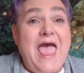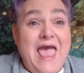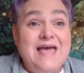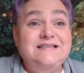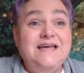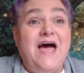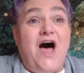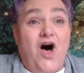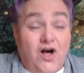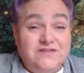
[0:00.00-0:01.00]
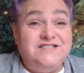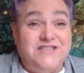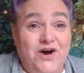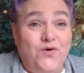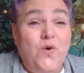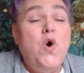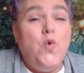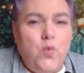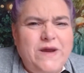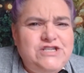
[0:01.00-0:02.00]
And also,
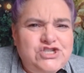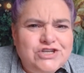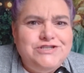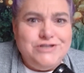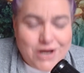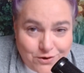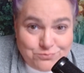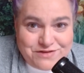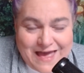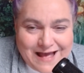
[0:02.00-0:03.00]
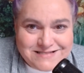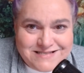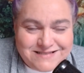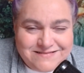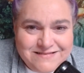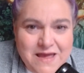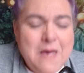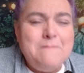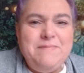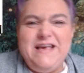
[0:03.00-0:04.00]
we should know that.
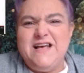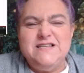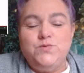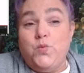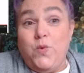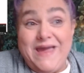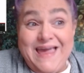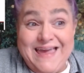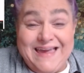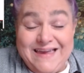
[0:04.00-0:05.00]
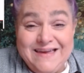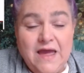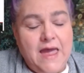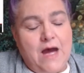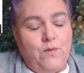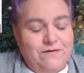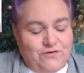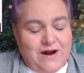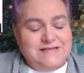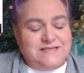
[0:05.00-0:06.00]
Because we,
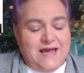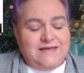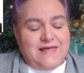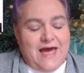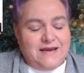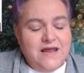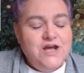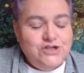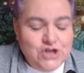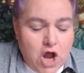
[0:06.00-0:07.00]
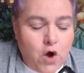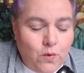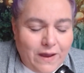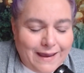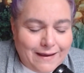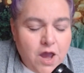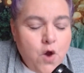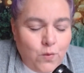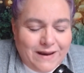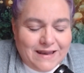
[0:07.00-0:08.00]
however I say that, knowing
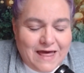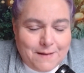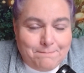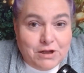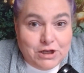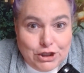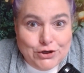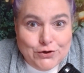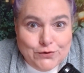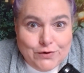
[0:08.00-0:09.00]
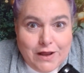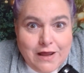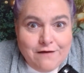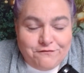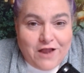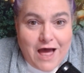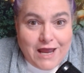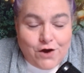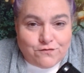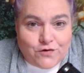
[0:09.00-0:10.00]
we let a balloon fly
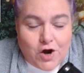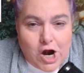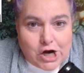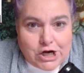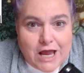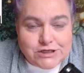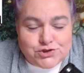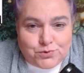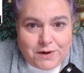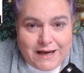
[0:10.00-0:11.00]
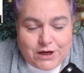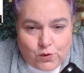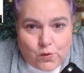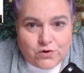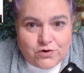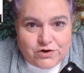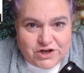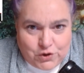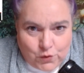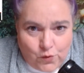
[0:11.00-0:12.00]
over our country corner to
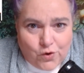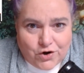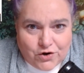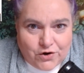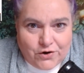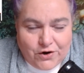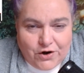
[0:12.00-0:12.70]
corner.